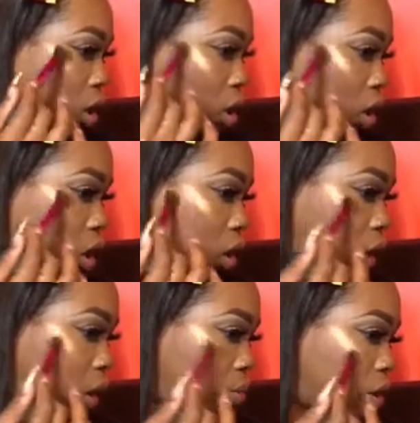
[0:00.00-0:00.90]
That's
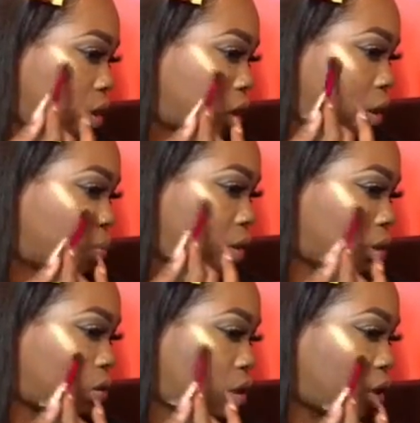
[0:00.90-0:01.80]
something
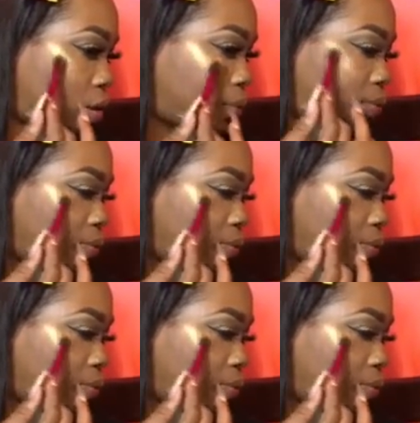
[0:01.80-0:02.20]
special there.